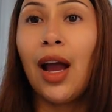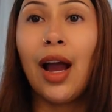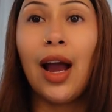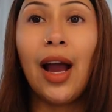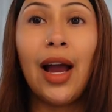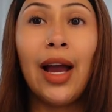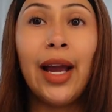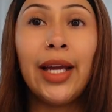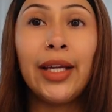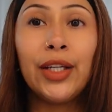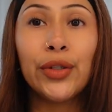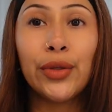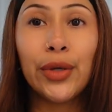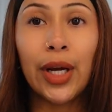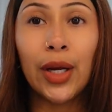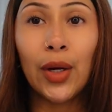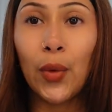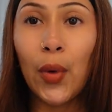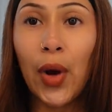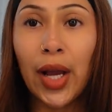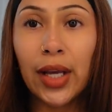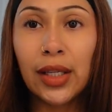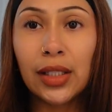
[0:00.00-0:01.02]
I tried
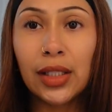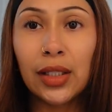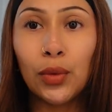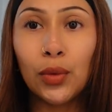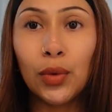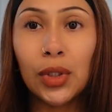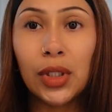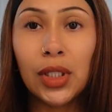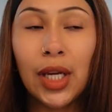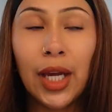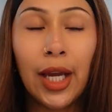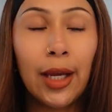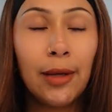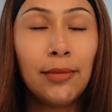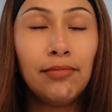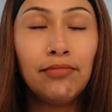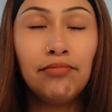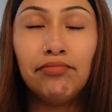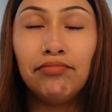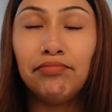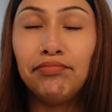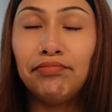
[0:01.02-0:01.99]
waxing one time,